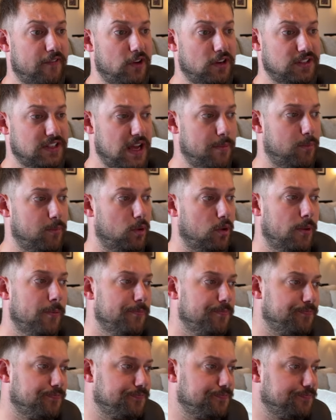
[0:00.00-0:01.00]
for example,
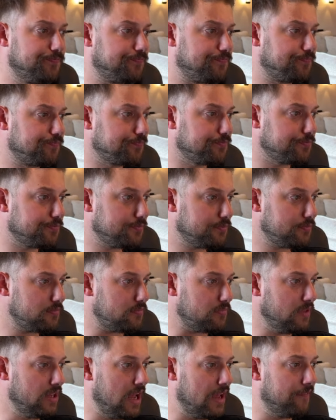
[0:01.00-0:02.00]

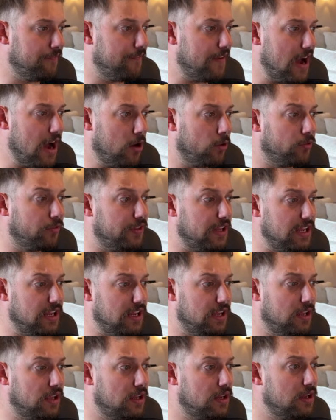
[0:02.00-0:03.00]
and found
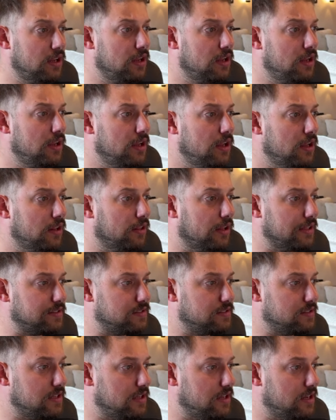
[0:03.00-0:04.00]
let's
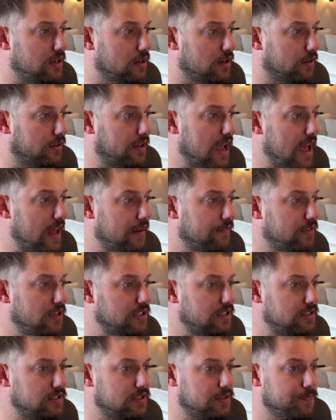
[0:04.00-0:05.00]
see here,
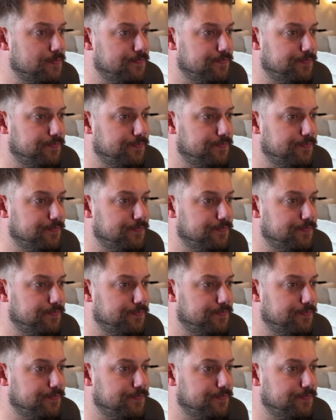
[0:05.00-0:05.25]
canvas.